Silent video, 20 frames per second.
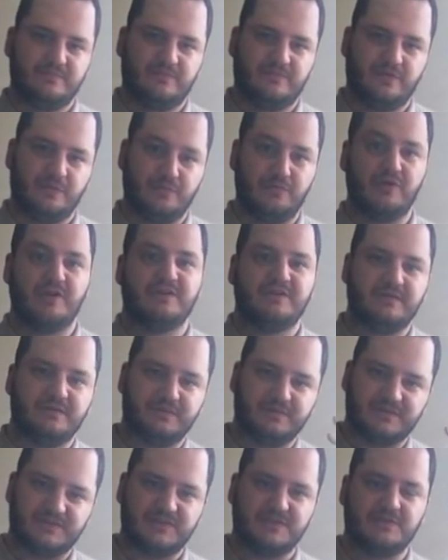for Britain it
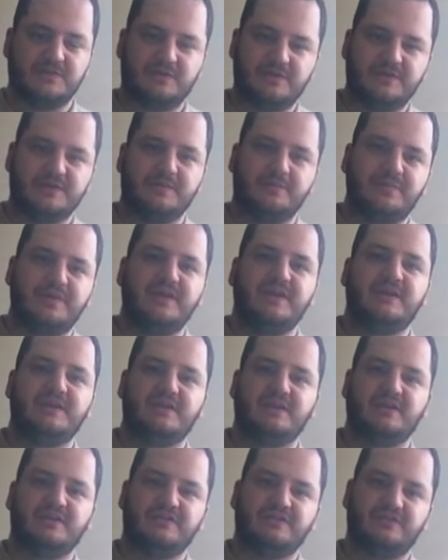was still in the
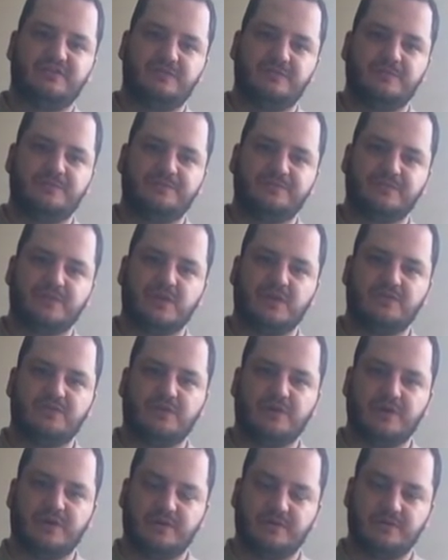peak of
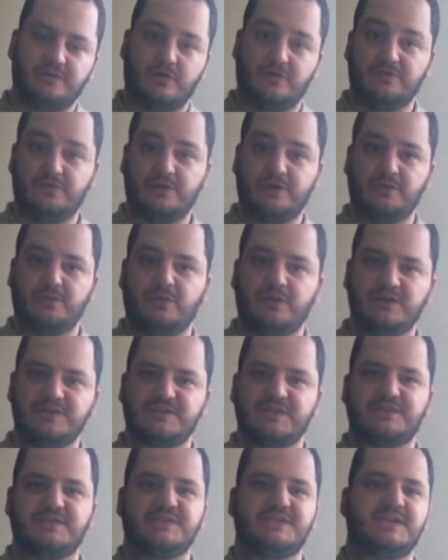what it
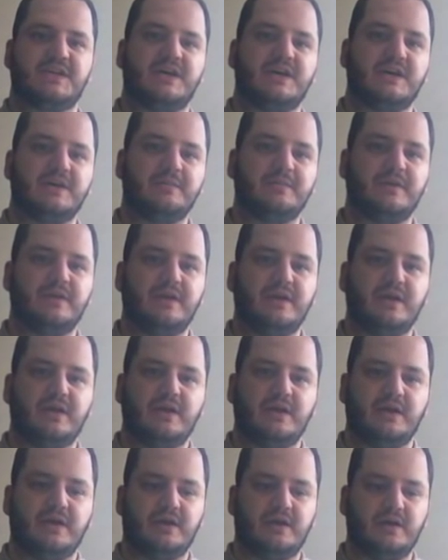was at the time,
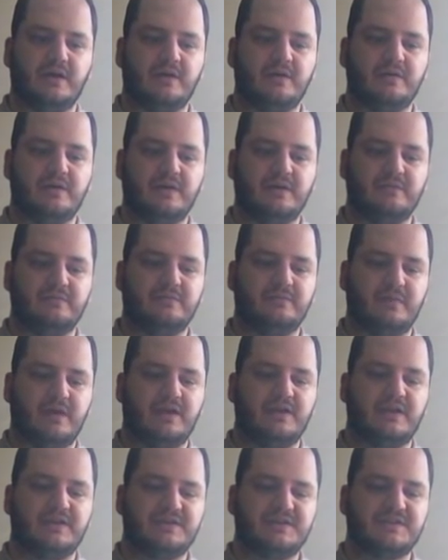and
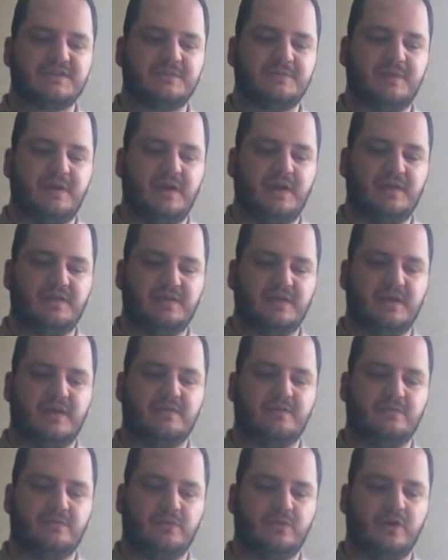anticipated
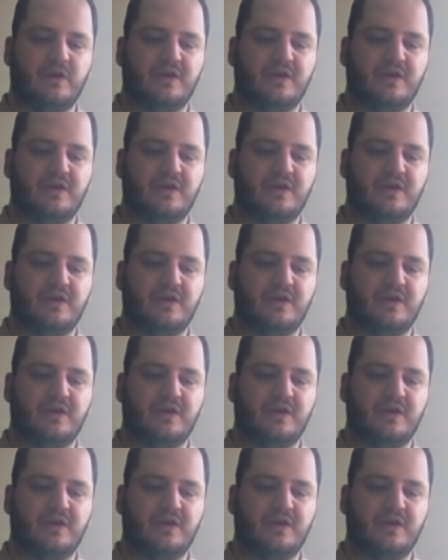that